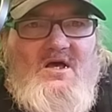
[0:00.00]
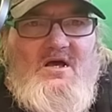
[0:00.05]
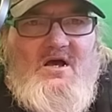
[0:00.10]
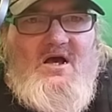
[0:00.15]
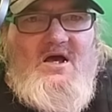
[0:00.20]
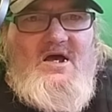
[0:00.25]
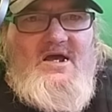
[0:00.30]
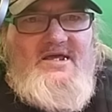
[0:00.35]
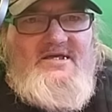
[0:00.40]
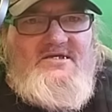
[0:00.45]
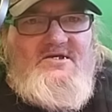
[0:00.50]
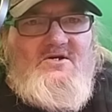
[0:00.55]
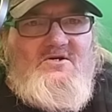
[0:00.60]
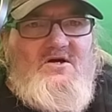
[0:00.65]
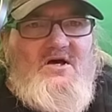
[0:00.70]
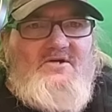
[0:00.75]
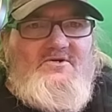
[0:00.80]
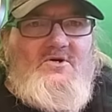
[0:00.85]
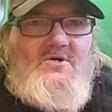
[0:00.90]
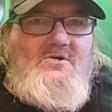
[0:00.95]
I get
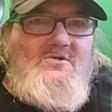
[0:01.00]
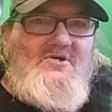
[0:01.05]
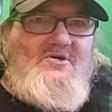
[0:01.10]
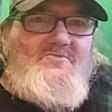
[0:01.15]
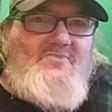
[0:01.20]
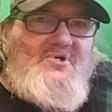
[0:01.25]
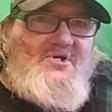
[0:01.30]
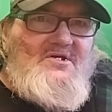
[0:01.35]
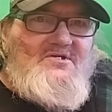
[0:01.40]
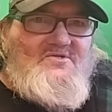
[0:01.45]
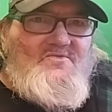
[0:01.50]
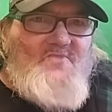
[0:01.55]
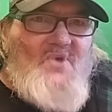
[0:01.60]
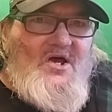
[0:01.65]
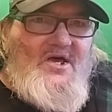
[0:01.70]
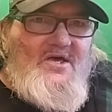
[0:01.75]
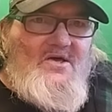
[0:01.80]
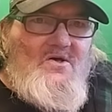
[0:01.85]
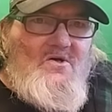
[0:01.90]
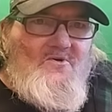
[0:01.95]
on early because of
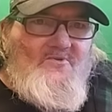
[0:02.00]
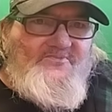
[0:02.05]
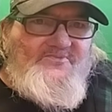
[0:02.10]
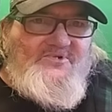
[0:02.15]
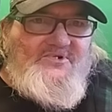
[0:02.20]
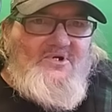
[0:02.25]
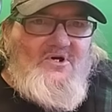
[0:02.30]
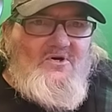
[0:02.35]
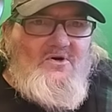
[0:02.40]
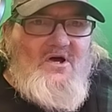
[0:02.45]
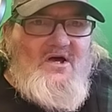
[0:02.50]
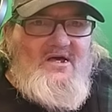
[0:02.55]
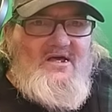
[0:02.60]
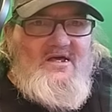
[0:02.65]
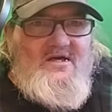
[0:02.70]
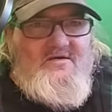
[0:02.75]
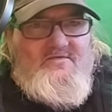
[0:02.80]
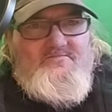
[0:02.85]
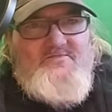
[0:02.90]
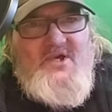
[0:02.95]
my health, you know, I
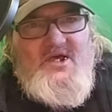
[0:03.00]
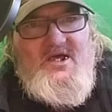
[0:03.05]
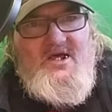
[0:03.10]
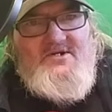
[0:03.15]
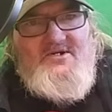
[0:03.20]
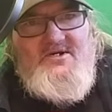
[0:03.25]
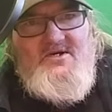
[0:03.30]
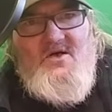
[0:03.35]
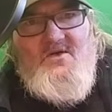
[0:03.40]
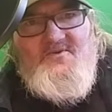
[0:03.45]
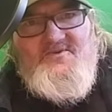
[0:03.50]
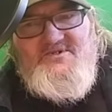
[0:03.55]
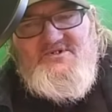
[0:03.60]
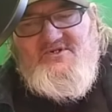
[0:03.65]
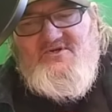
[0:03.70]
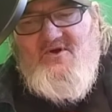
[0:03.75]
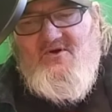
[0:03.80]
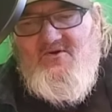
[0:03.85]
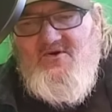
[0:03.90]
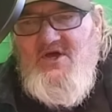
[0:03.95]
have bad health.
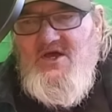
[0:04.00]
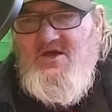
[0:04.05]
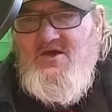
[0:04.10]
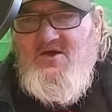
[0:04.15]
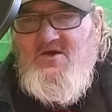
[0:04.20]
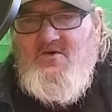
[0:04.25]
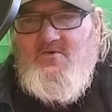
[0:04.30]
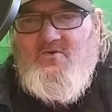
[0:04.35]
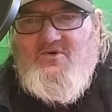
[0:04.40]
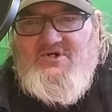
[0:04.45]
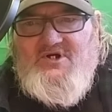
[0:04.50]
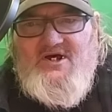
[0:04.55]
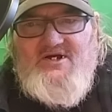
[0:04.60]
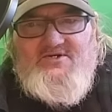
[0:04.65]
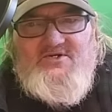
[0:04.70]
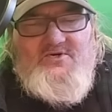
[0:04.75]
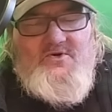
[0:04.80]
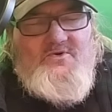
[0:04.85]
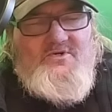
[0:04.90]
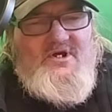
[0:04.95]
So what I
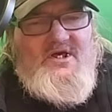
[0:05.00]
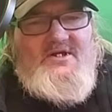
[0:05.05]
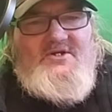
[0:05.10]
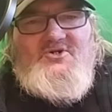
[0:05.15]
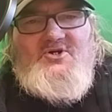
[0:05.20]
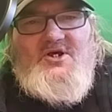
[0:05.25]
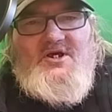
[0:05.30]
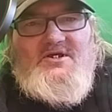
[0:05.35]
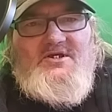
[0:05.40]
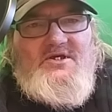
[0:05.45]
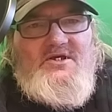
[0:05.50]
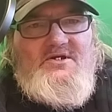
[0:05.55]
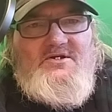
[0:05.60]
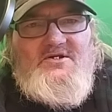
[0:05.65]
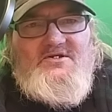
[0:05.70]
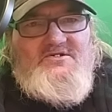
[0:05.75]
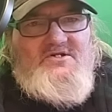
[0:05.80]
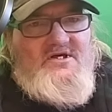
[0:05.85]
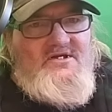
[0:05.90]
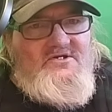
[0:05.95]
do when I check in
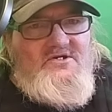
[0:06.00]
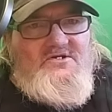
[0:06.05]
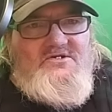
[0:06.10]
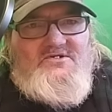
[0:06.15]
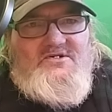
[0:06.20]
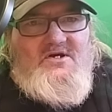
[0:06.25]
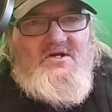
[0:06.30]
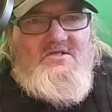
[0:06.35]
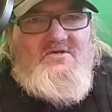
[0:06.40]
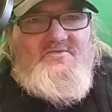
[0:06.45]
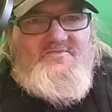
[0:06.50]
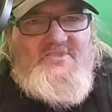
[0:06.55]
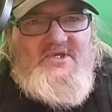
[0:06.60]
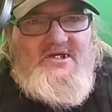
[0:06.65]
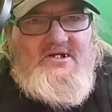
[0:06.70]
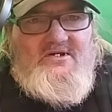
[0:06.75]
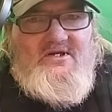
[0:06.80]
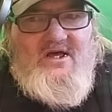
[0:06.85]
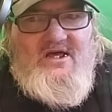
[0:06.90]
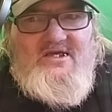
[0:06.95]
is I just tell them
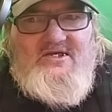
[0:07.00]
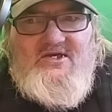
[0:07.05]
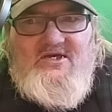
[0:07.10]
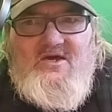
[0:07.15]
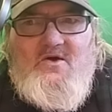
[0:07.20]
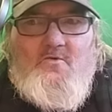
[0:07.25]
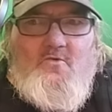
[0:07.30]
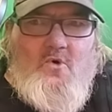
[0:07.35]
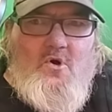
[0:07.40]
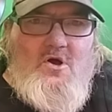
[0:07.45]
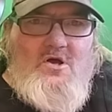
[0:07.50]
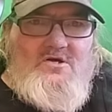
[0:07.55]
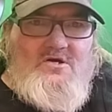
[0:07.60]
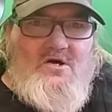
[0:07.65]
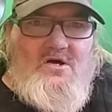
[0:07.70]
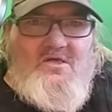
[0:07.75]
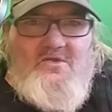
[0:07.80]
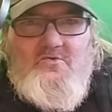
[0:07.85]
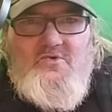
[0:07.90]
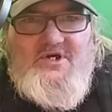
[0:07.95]
that I can't walk
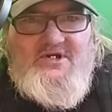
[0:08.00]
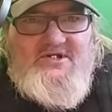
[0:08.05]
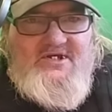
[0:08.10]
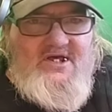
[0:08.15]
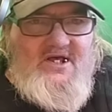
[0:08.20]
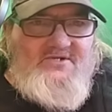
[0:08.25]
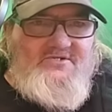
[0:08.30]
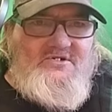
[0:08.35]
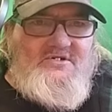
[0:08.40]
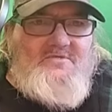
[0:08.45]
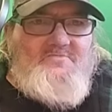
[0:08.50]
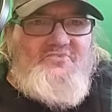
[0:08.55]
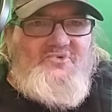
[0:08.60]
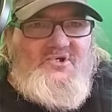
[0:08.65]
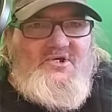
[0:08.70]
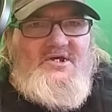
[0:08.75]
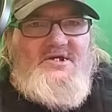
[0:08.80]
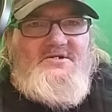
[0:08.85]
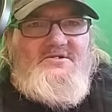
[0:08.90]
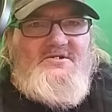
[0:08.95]
all the way down to the
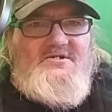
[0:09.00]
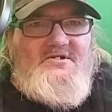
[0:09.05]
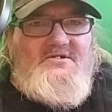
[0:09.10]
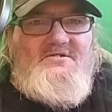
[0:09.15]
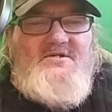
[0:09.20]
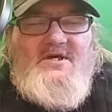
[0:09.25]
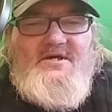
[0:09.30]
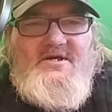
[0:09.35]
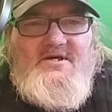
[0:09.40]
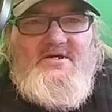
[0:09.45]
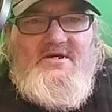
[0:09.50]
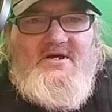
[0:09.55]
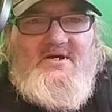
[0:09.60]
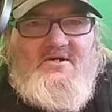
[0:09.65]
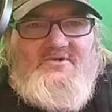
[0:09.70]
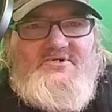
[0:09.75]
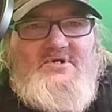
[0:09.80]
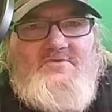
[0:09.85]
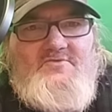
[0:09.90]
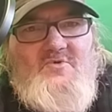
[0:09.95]
plane, that
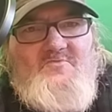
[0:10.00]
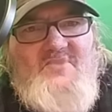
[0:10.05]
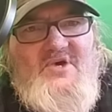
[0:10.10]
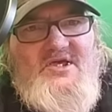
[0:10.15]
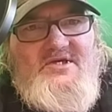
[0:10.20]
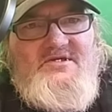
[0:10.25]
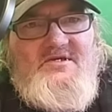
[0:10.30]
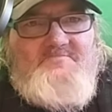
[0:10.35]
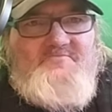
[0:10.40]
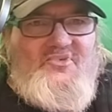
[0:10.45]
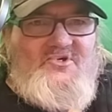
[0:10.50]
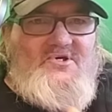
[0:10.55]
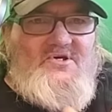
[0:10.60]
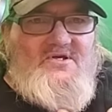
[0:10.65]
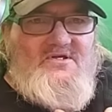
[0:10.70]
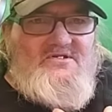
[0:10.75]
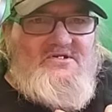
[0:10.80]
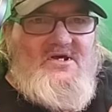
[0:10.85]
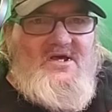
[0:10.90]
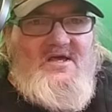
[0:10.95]
I'll never make it
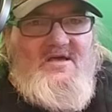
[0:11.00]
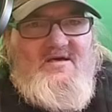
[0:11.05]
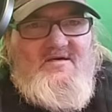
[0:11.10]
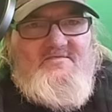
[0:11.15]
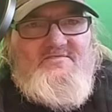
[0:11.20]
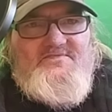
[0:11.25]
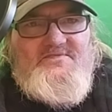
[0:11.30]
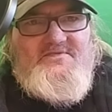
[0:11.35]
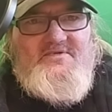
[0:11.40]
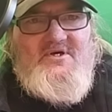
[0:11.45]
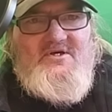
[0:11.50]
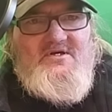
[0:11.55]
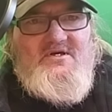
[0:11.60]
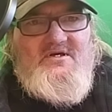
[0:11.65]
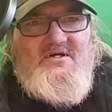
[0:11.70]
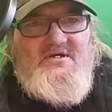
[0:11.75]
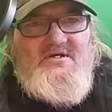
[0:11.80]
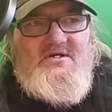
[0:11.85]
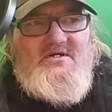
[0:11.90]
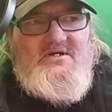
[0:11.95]
because I have
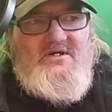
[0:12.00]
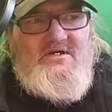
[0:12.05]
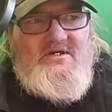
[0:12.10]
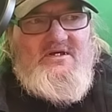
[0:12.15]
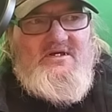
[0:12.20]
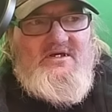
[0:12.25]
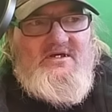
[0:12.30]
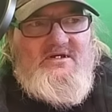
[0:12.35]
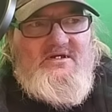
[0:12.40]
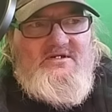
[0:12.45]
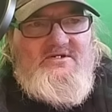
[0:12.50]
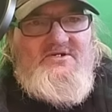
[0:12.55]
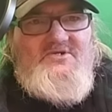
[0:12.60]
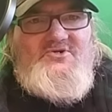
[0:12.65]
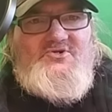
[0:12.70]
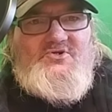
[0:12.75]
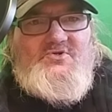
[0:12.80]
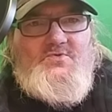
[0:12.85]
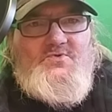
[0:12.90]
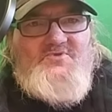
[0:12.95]
a uh, uh,
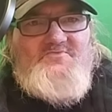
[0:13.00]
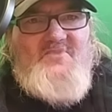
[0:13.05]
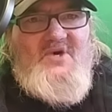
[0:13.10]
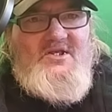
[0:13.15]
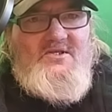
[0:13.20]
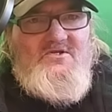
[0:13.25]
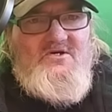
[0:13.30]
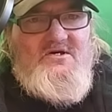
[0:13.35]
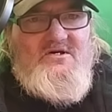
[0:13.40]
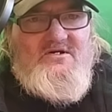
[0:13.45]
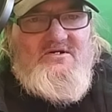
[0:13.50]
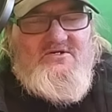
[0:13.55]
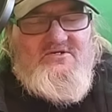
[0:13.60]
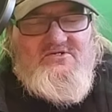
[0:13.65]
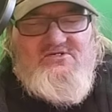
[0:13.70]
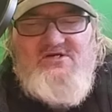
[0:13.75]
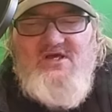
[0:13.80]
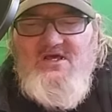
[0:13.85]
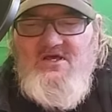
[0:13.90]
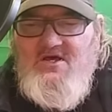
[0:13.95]
issue with my lungs.